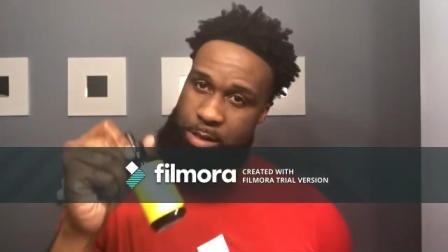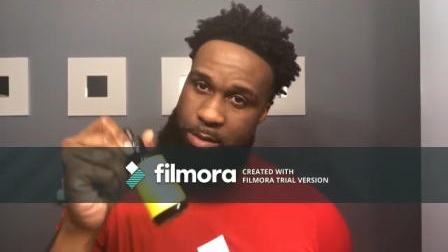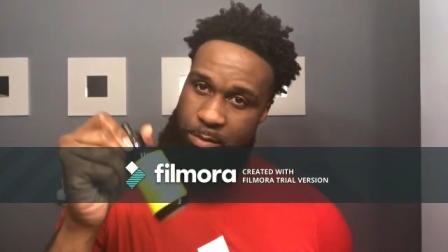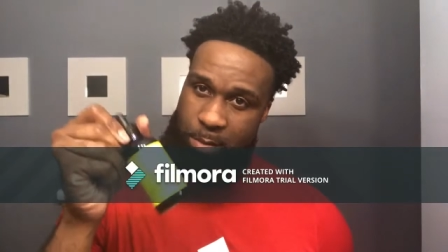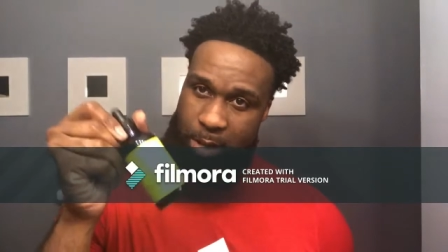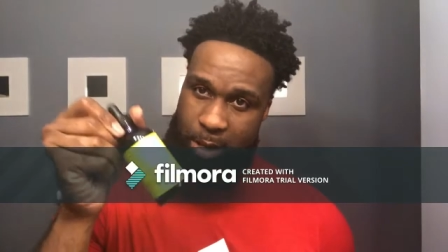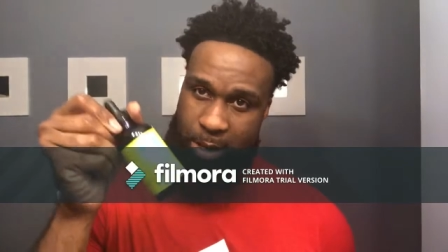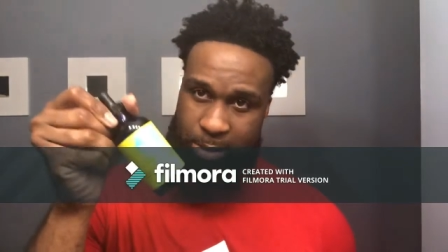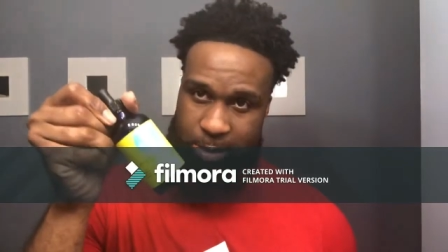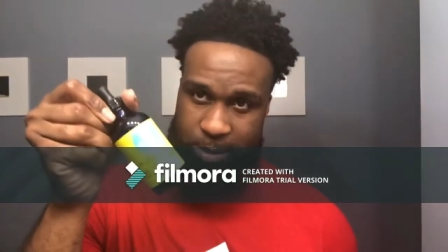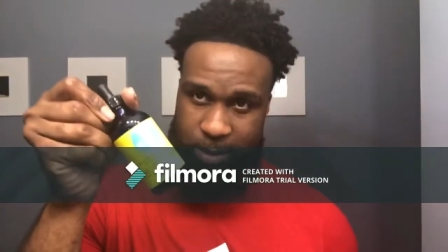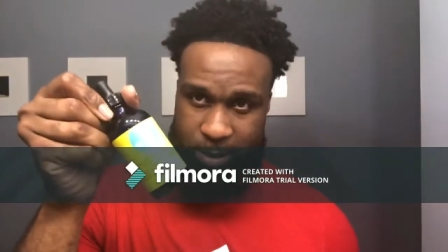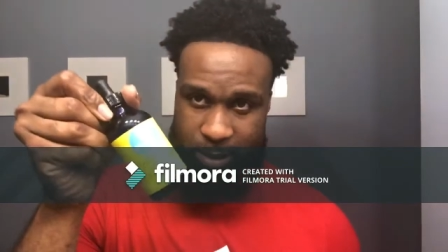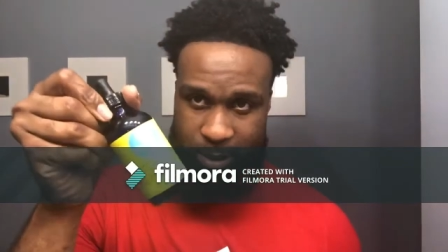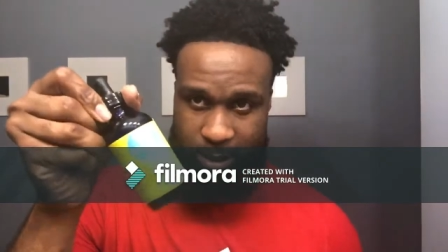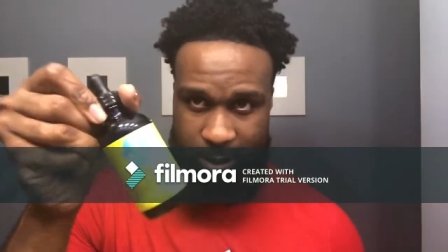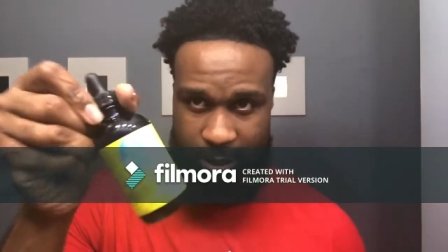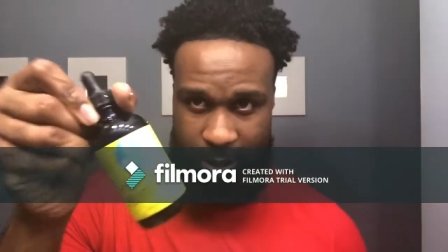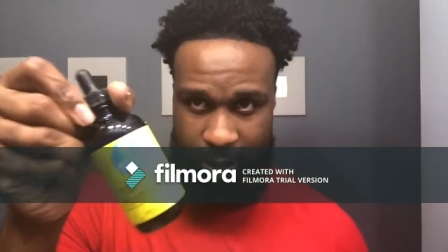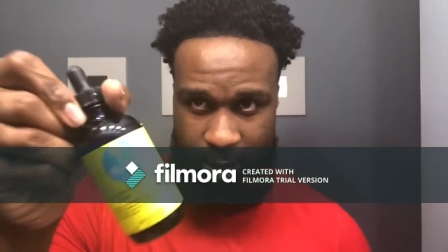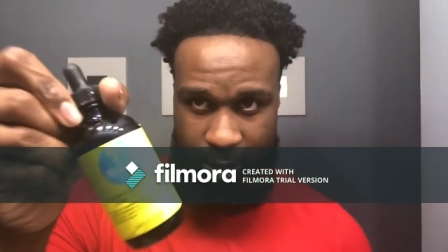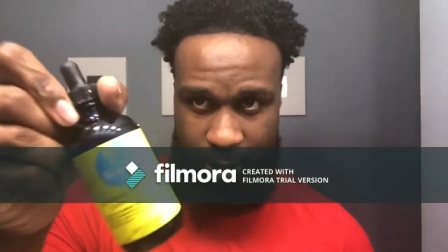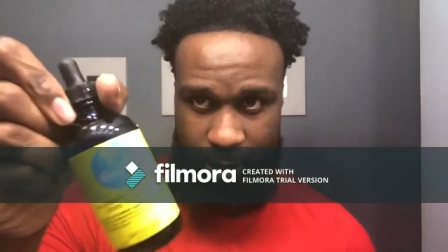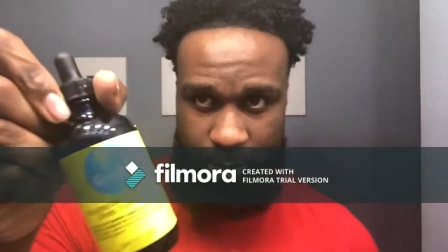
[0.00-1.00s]
my
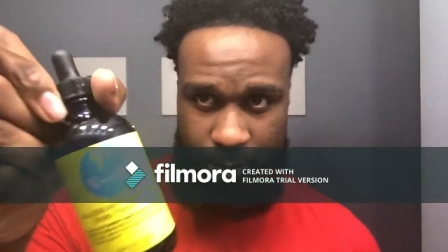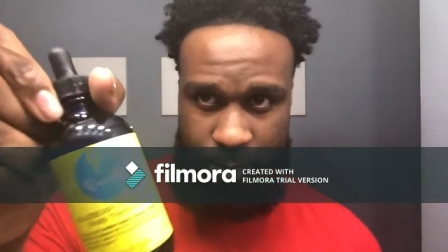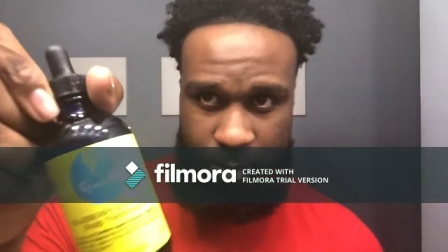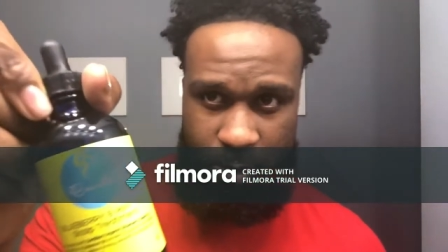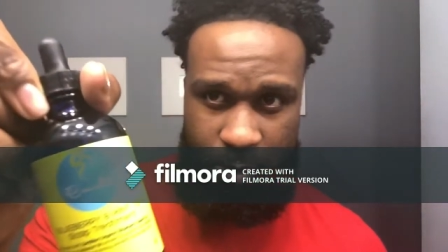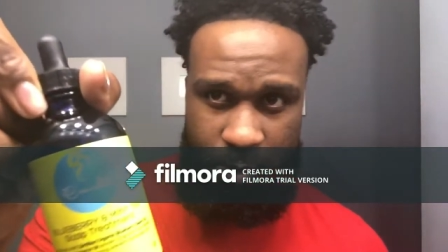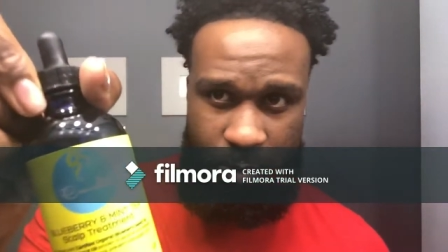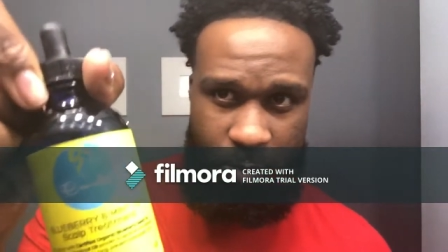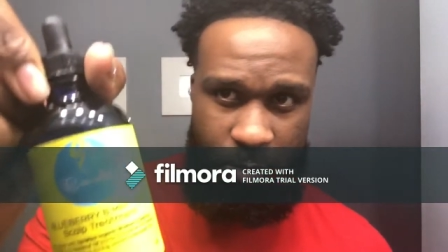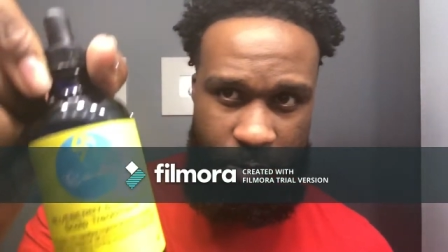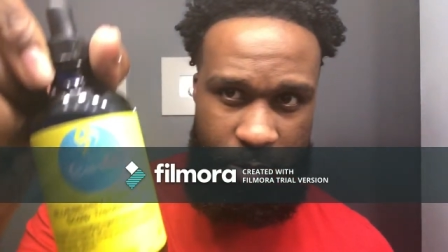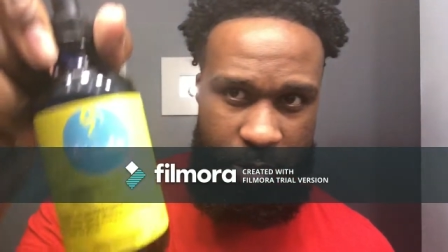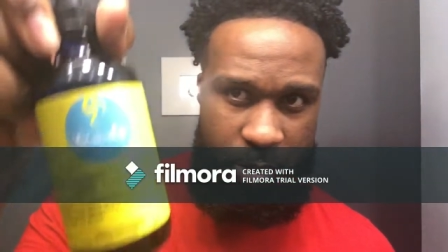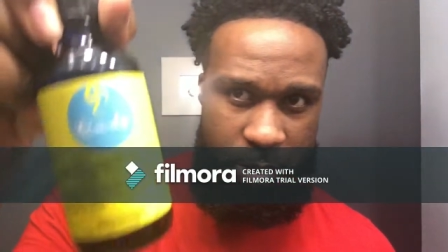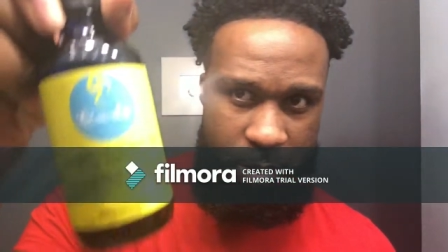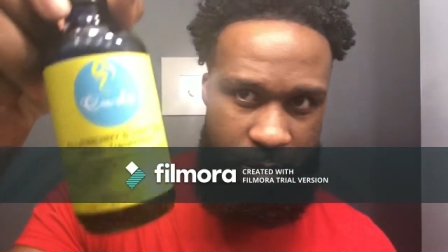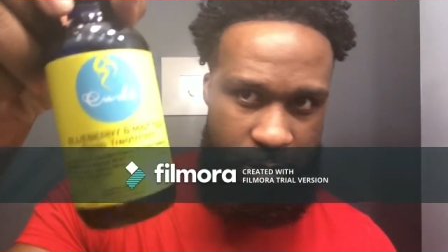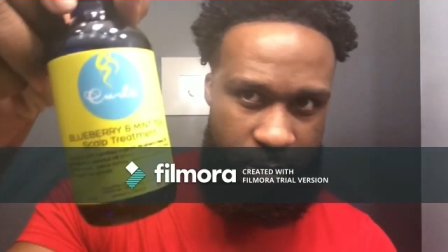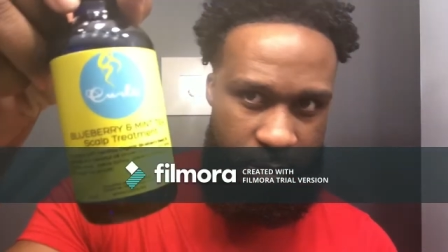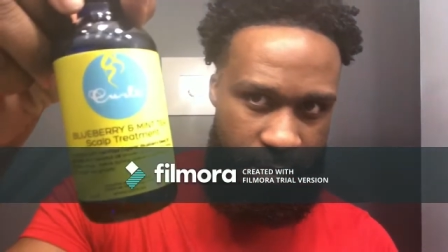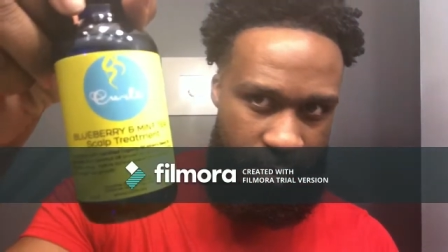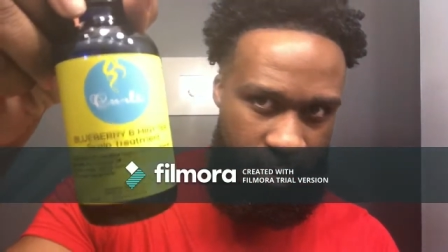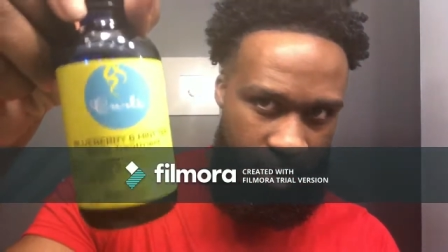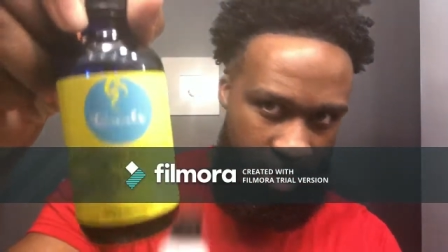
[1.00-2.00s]
scalp
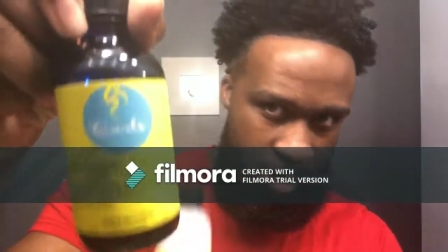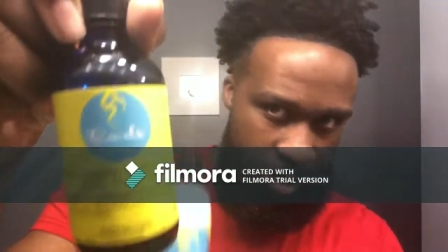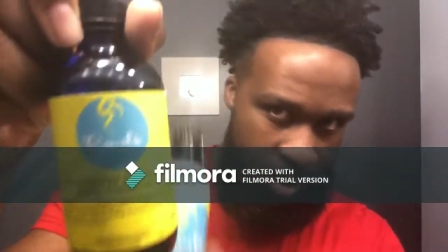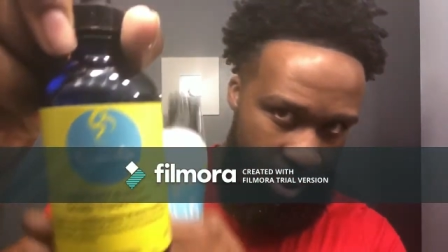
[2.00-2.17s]
with